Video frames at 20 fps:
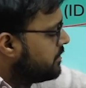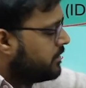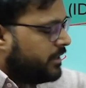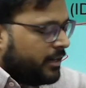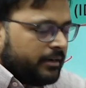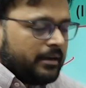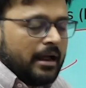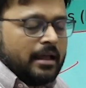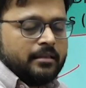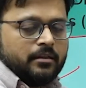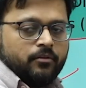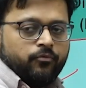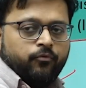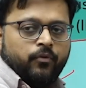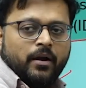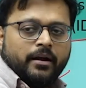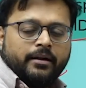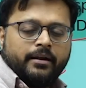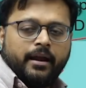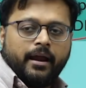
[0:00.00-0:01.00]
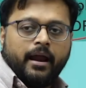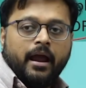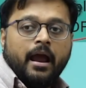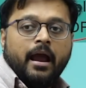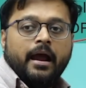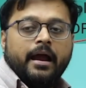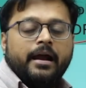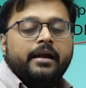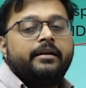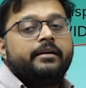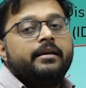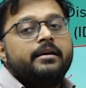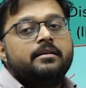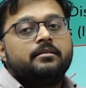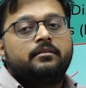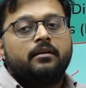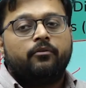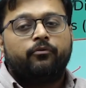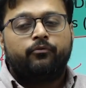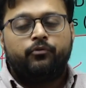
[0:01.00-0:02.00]
data is reflecting, it
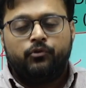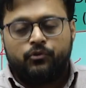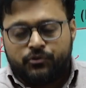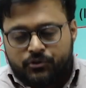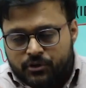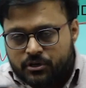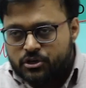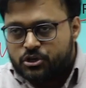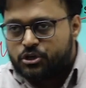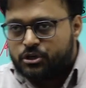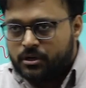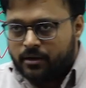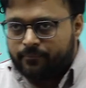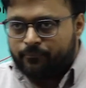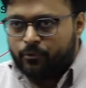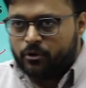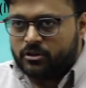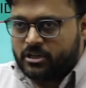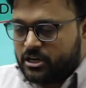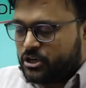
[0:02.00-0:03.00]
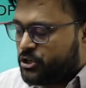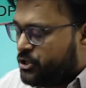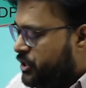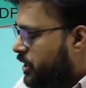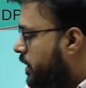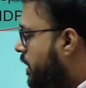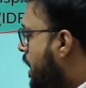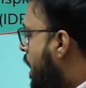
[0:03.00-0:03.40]
is a futuristic projection